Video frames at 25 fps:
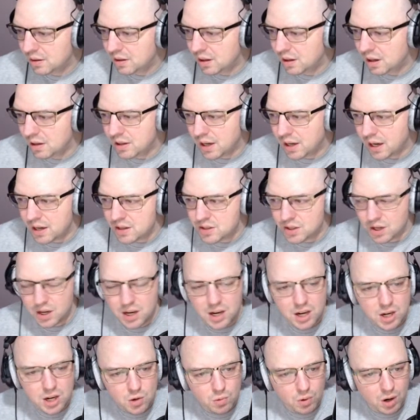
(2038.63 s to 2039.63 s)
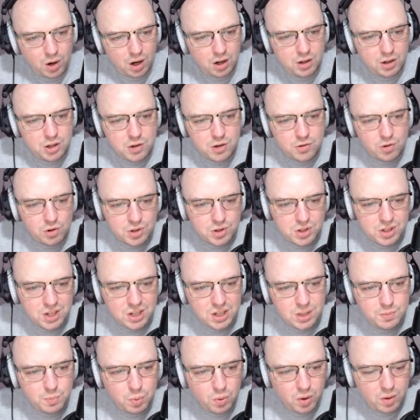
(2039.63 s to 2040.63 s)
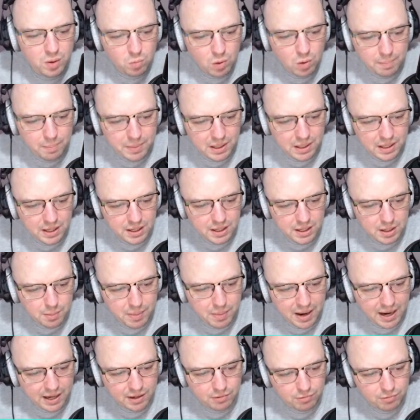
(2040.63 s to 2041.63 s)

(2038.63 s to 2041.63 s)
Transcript: Okay, so here you are. You've got 6.1 million in the bank,